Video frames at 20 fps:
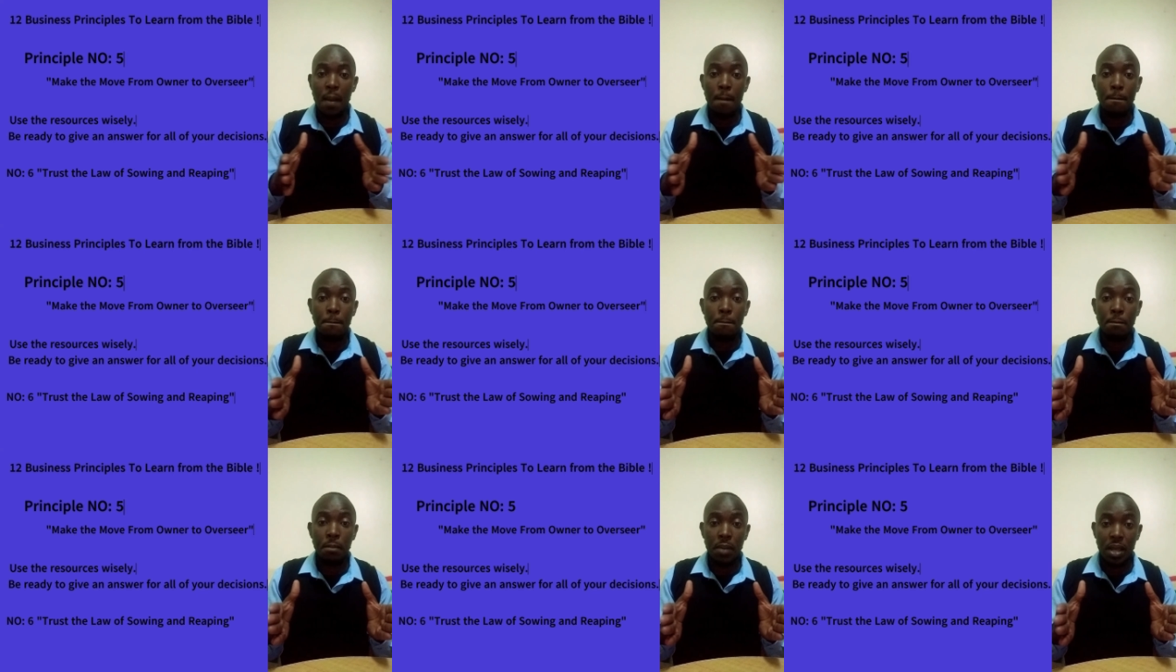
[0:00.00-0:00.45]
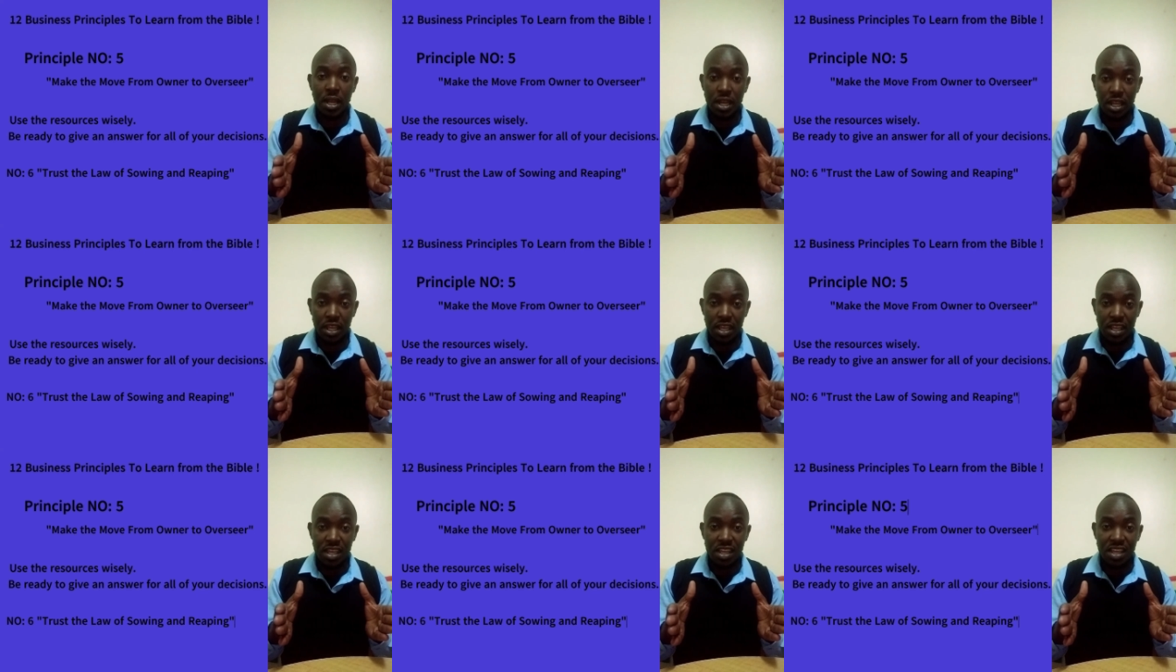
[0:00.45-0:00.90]

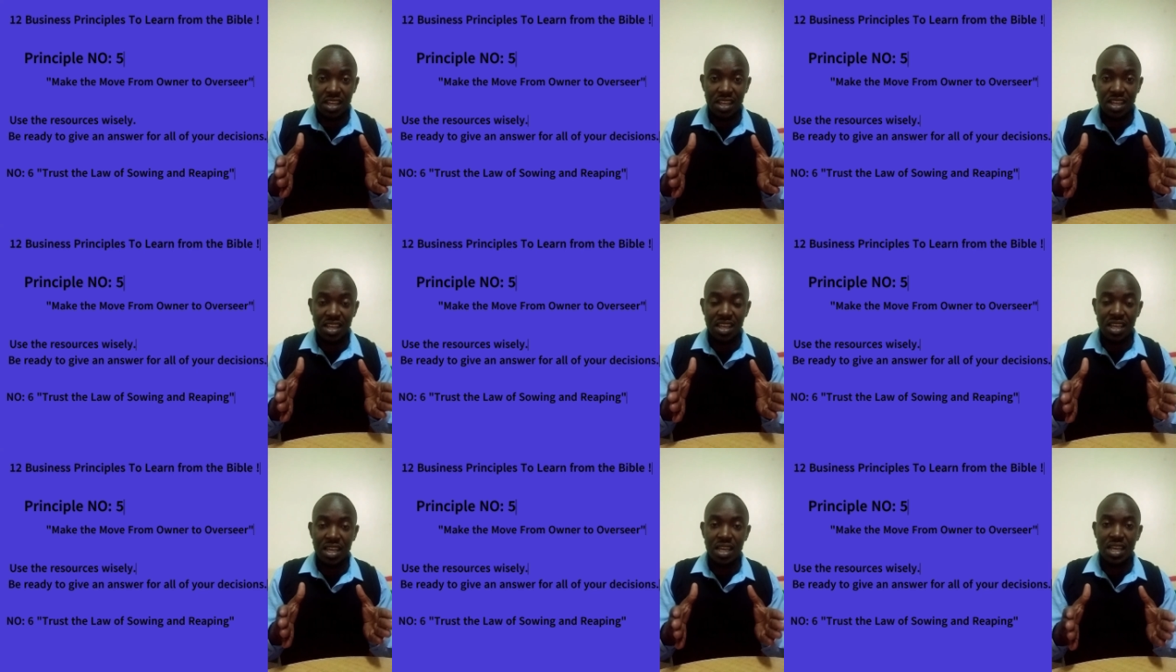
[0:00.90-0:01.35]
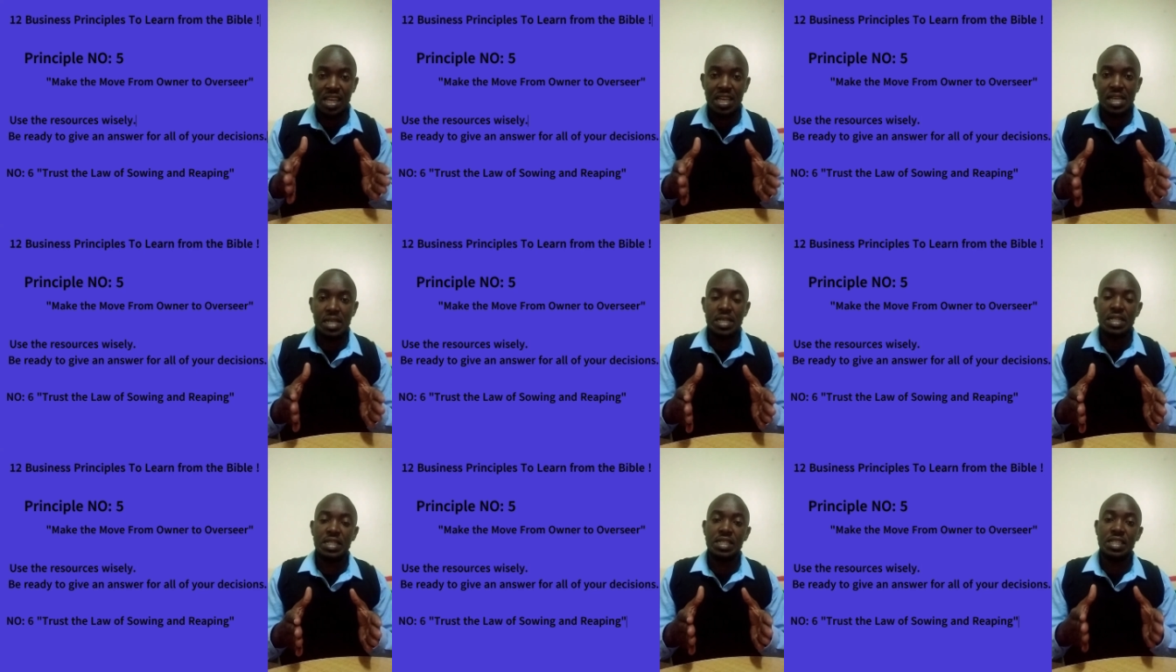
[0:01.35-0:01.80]
Meaning,
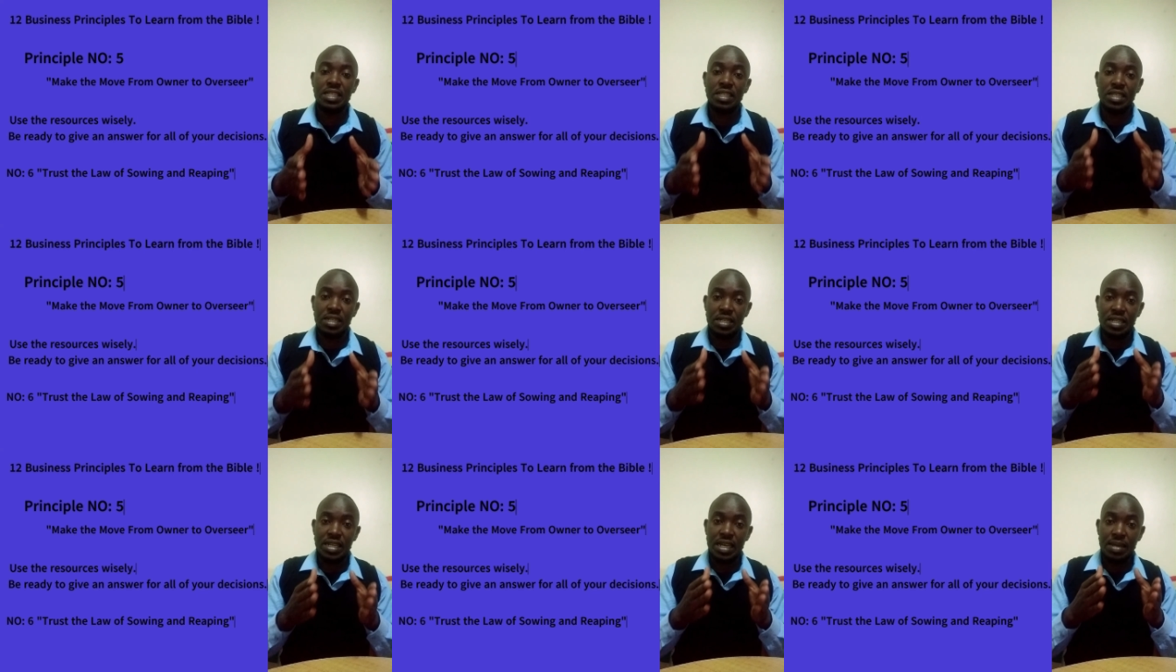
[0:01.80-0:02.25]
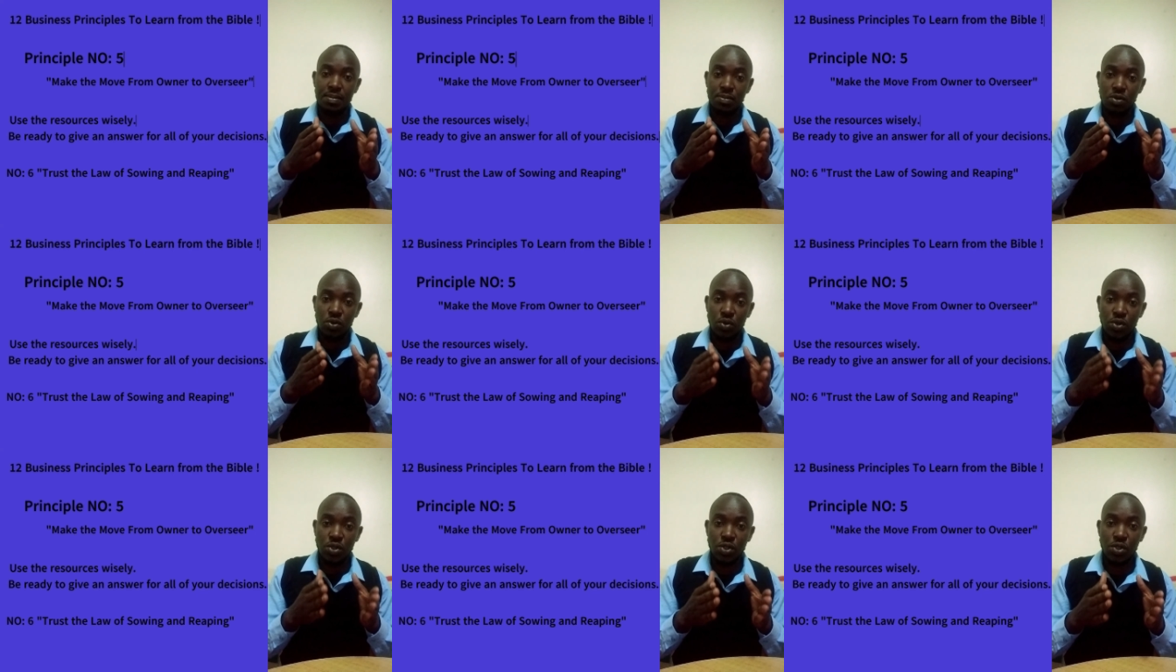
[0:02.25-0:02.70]
there's a time
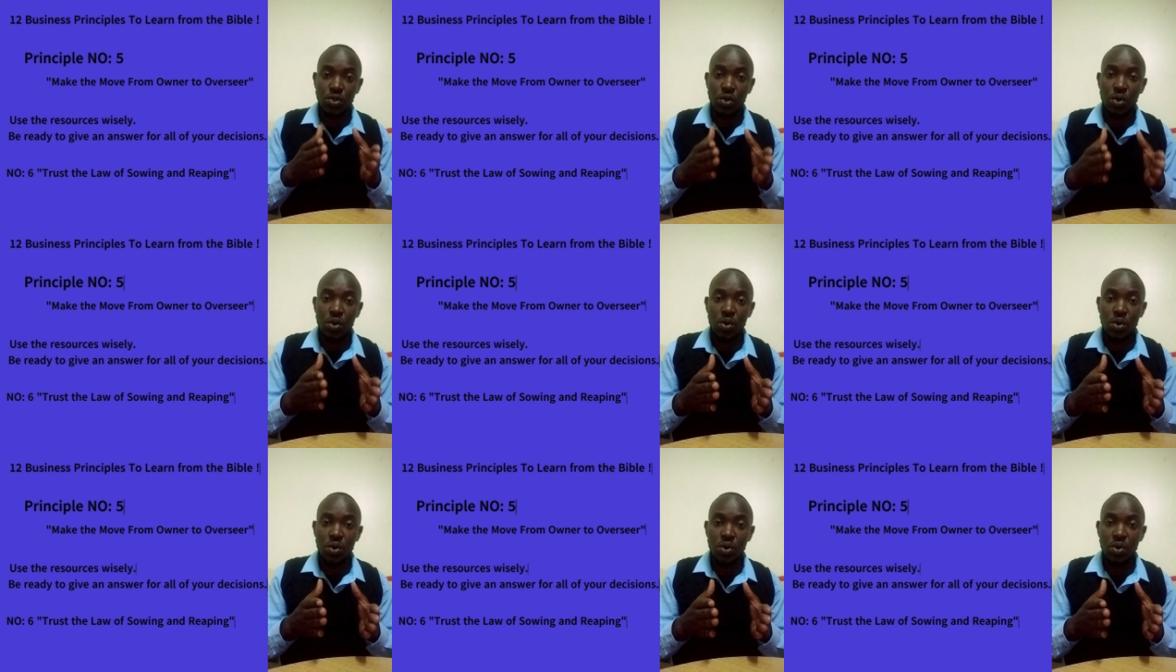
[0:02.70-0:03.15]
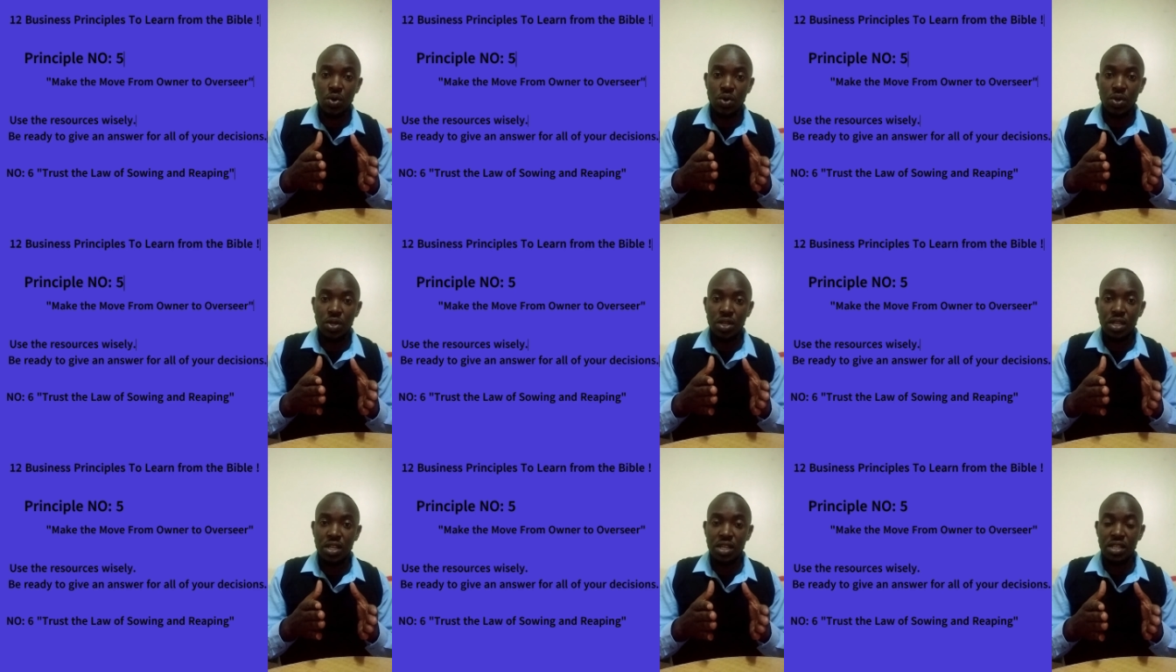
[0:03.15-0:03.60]
to sow,
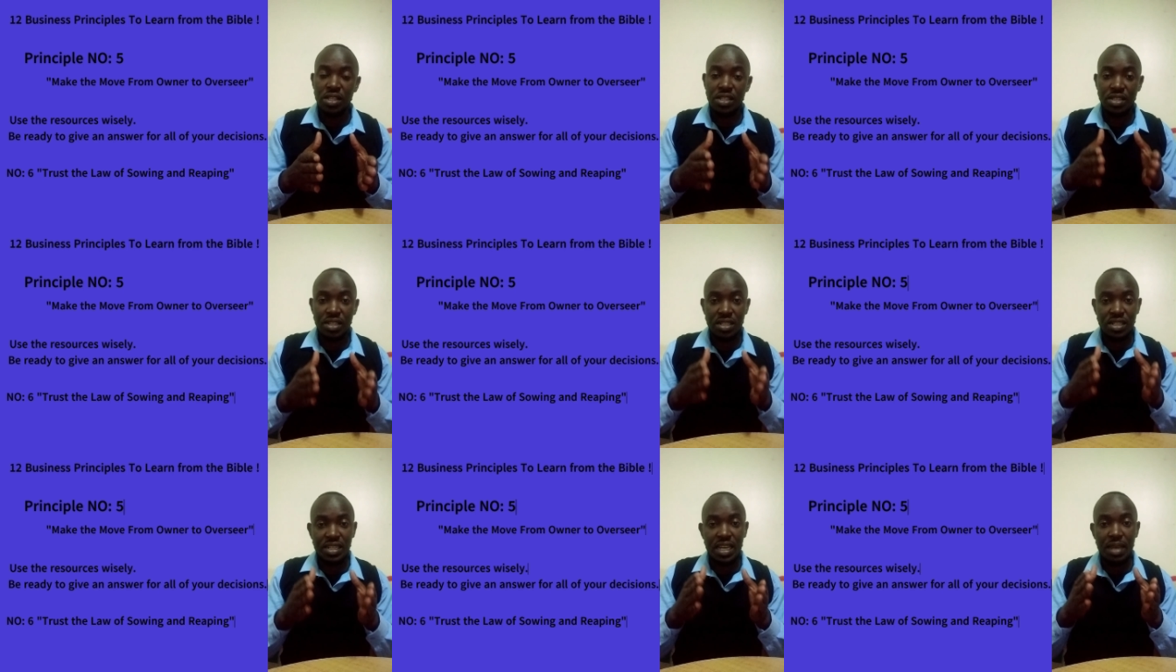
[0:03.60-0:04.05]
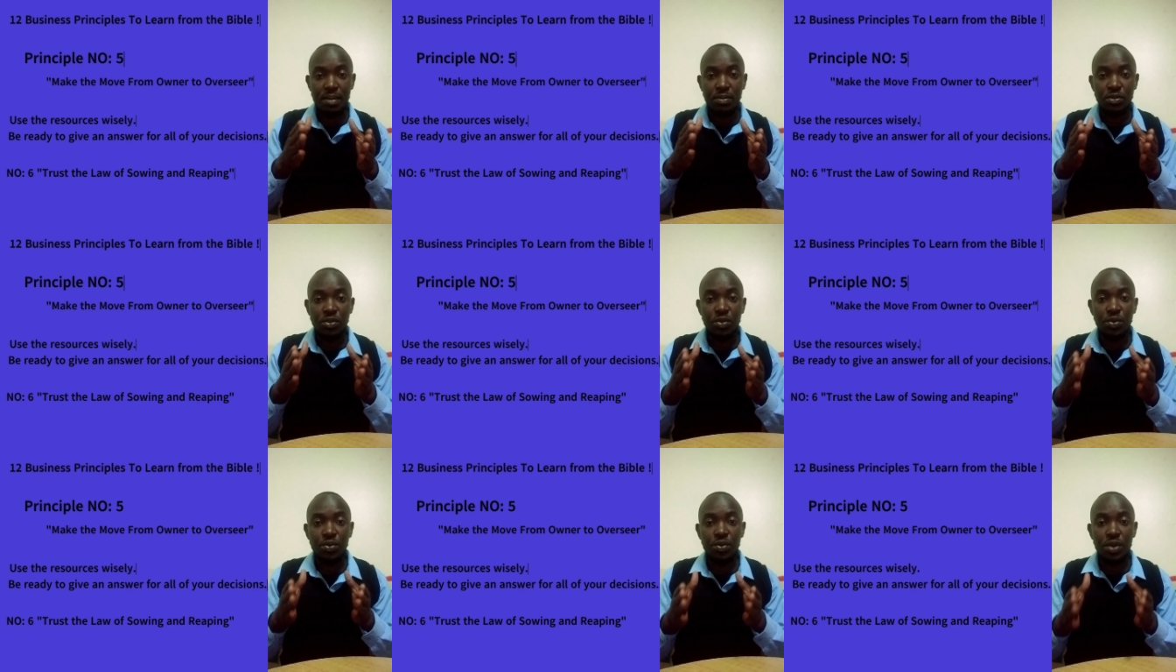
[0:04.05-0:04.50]
there's a time
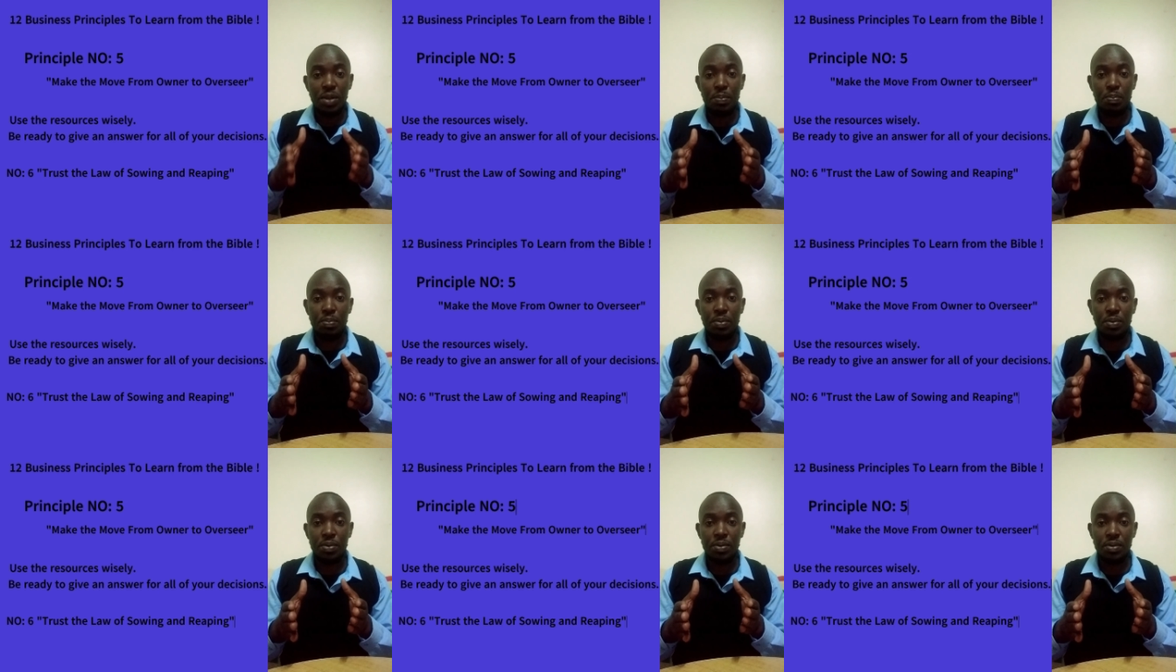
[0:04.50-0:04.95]
to reap.